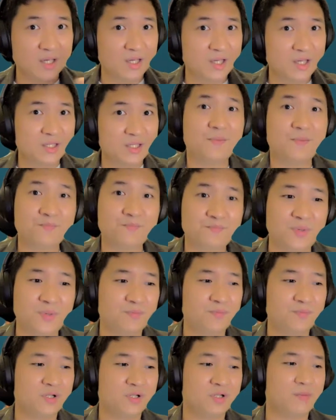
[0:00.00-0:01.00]
Some
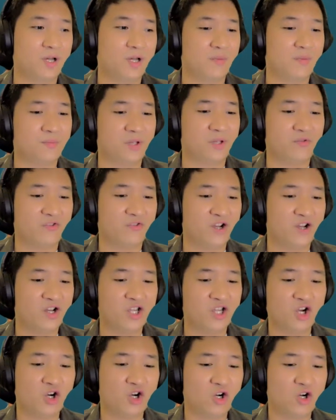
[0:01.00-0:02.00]
people might be
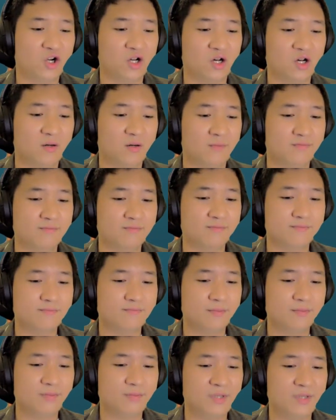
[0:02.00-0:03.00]
very
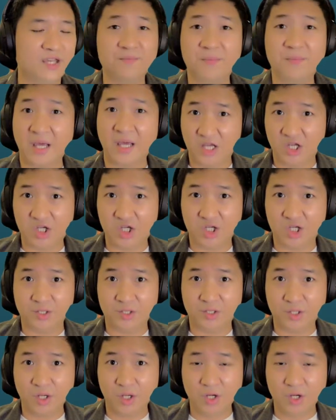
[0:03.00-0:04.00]

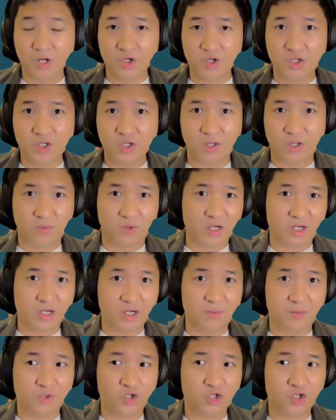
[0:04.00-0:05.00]
impatient, so they will
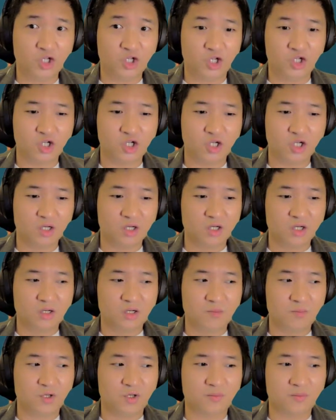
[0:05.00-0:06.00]
come to search.
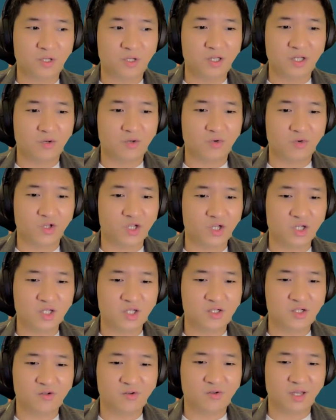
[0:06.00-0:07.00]
Probably they will
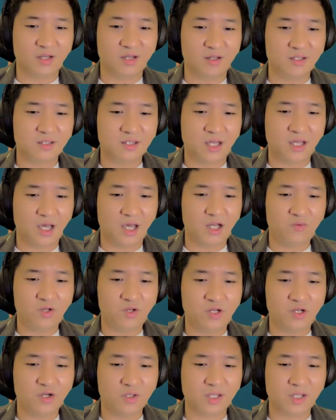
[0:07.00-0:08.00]
just look at 10
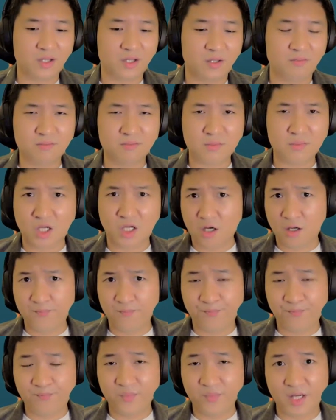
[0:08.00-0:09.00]
videos at top
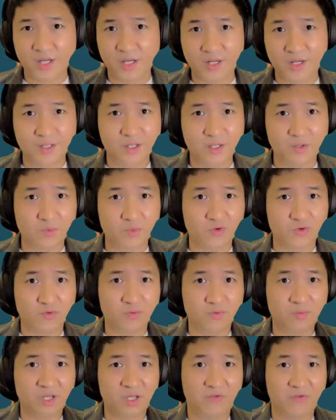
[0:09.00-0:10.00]
and then they will
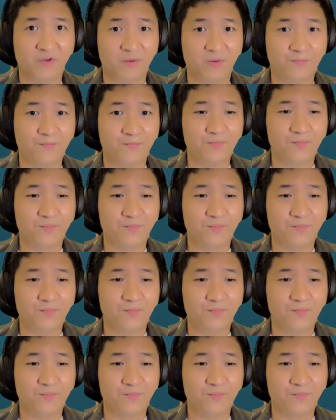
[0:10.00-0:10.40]
give up.